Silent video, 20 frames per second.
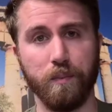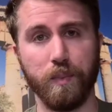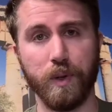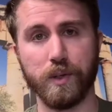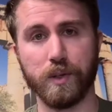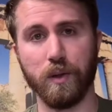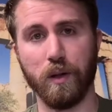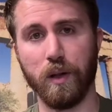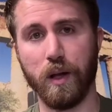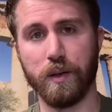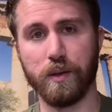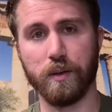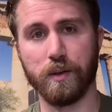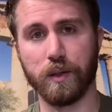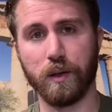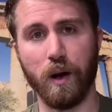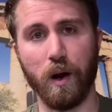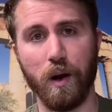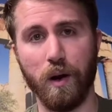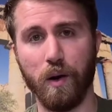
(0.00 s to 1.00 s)
pistol license
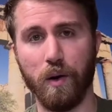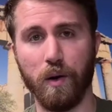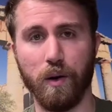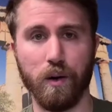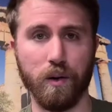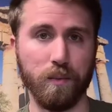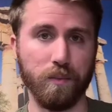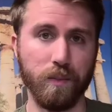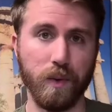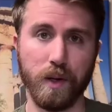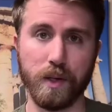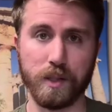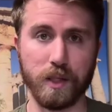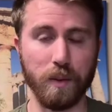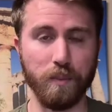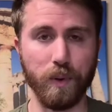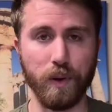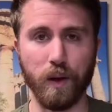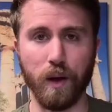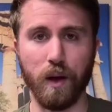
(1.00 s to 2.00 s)
carrier or
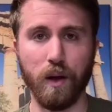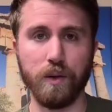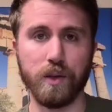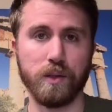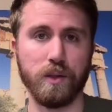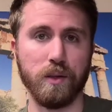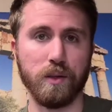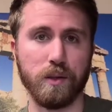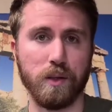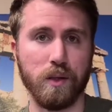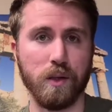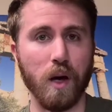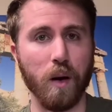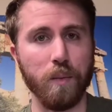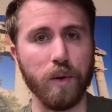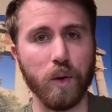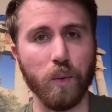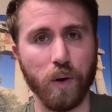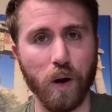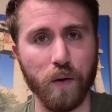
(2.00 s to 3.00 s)
CPL,
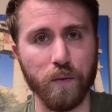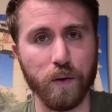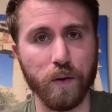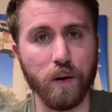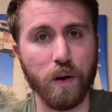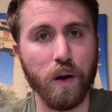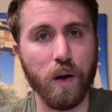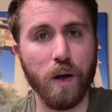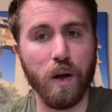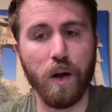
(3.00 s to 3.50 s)
CCW, whatever.